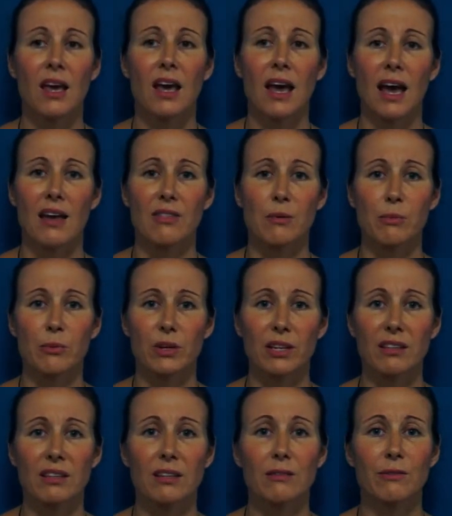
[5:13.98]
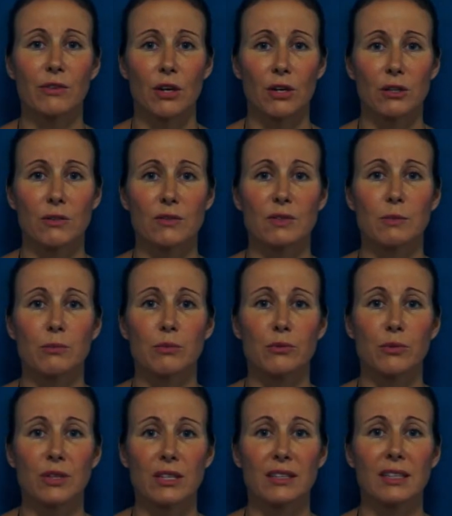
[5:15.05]
And the breath involves
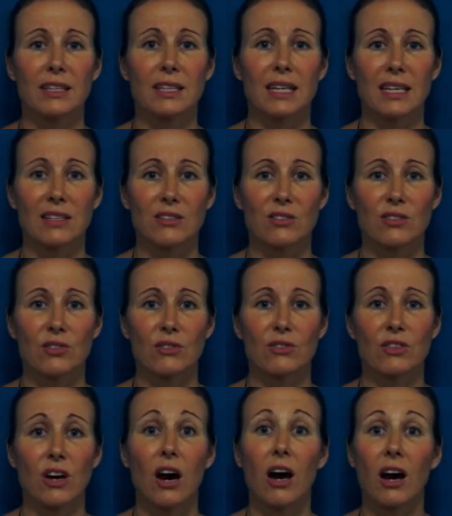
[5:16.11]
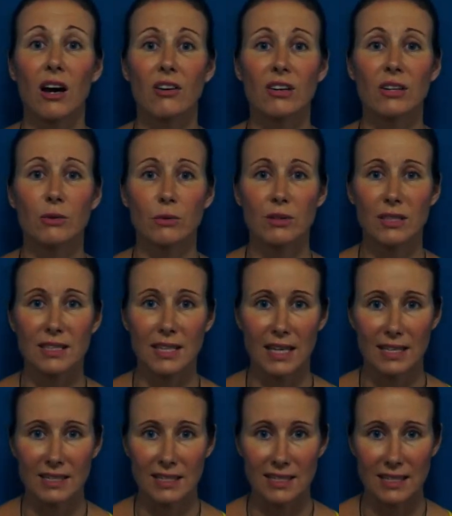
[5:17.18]
breathing into the hara or the
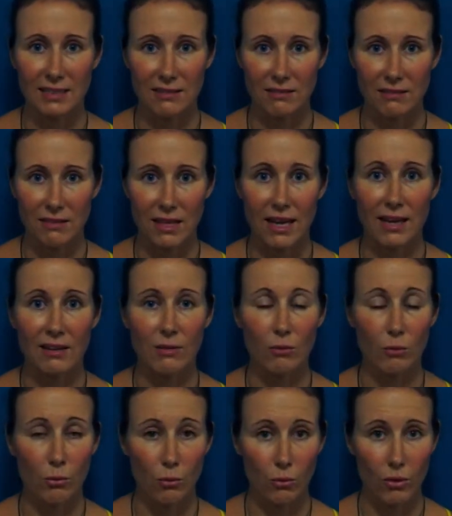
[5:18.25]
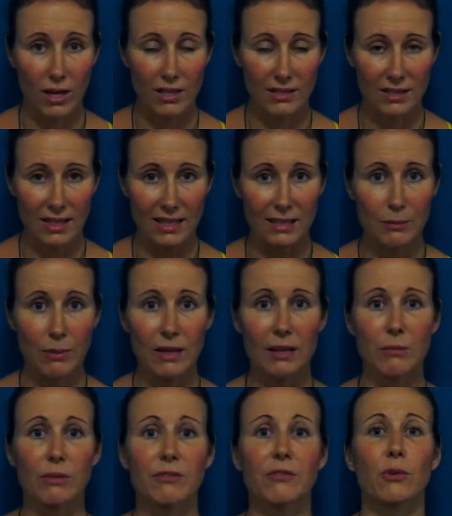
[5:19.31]
dantian. And as I explained
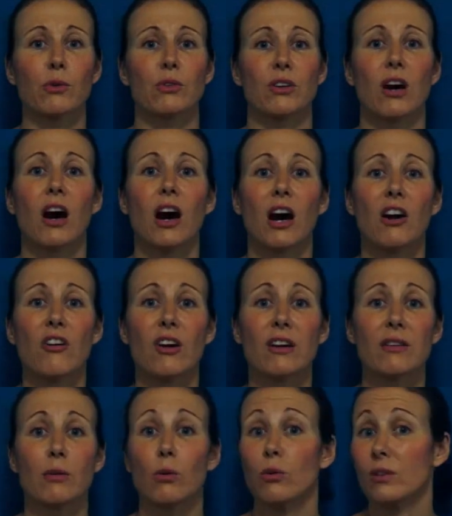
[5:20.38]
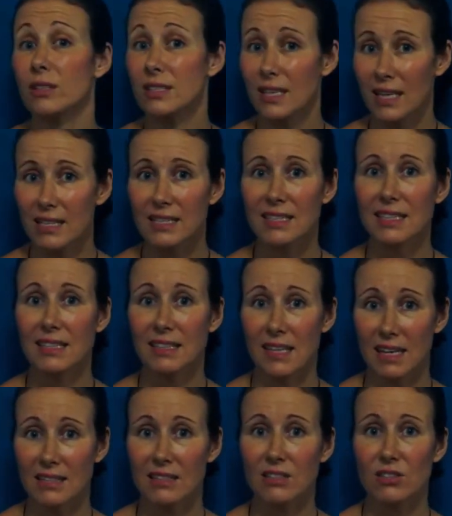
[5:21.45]
before, the hara or the dantian,
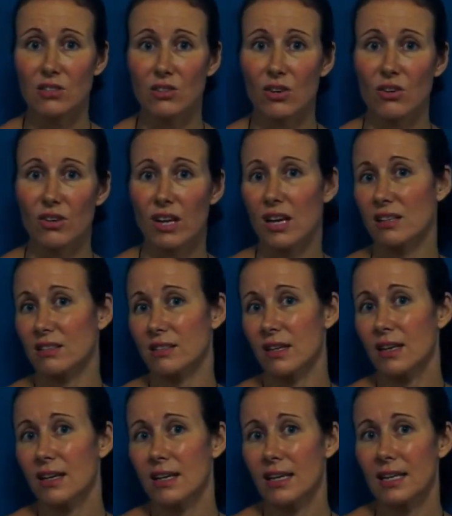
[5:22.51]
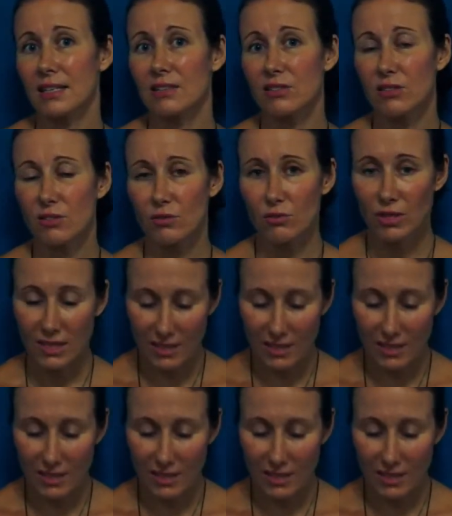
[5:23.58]
as it's known as, is 3